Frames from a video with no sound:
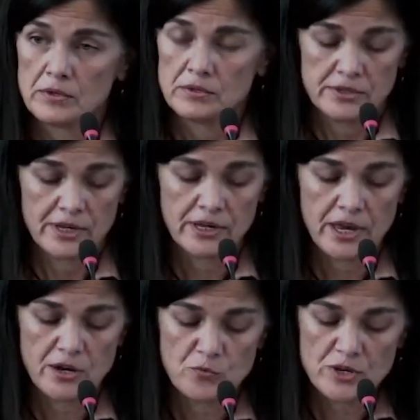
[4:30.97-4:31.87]

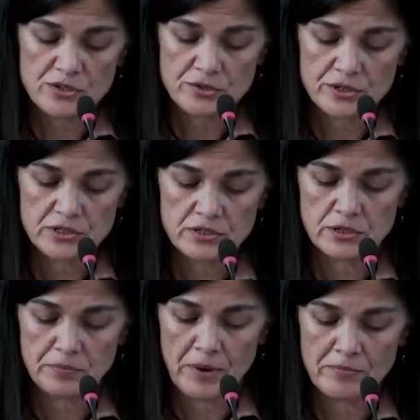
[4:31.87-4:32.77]
dedicating resources to the
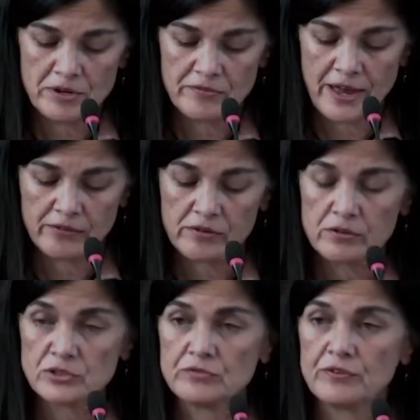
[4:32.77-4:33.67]
Department of
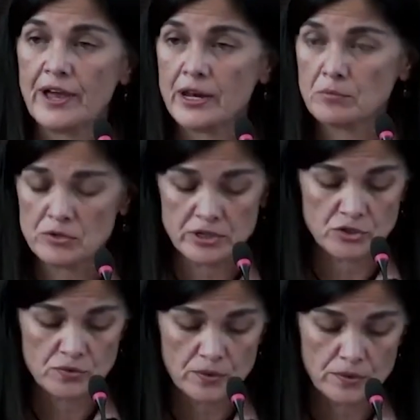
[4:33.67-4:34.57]
Agriculture for animal
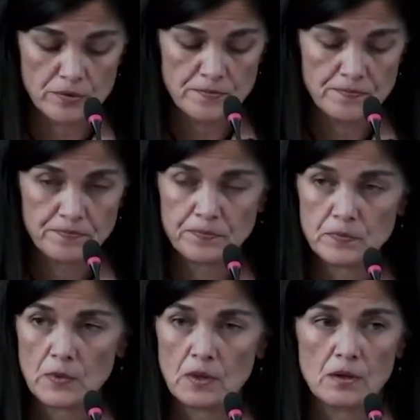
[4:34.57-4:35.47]
control,
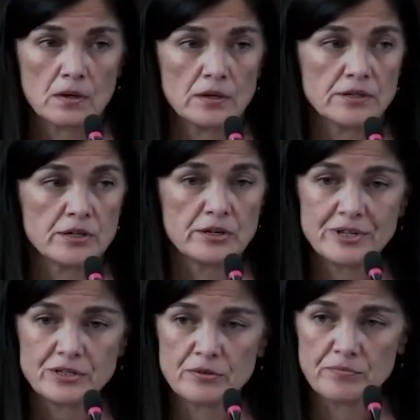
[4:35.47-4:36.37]

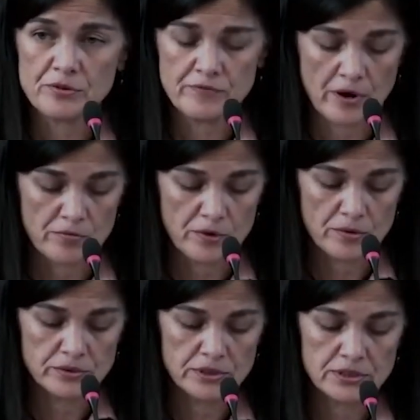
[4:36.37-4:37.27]
continuing to improve our
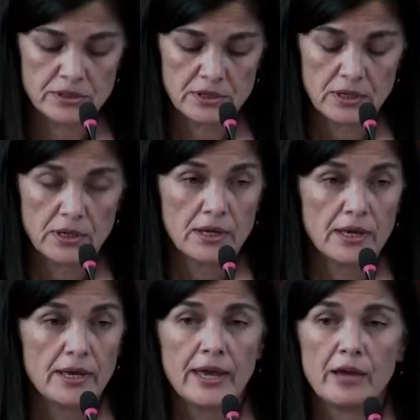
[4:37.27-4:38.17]
roads,
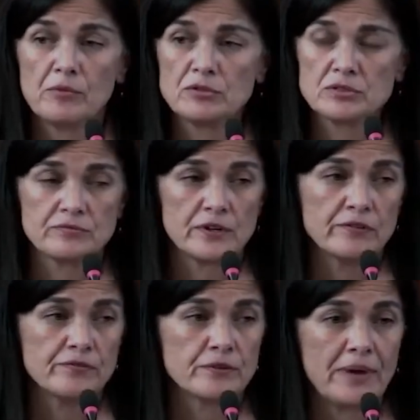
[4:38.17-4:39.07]
and most of all,
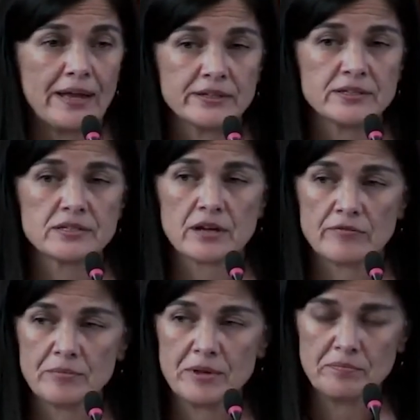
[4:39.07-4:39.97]
for balanced
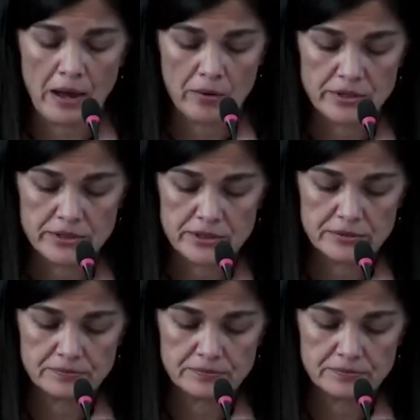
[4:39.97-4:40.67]
government powers.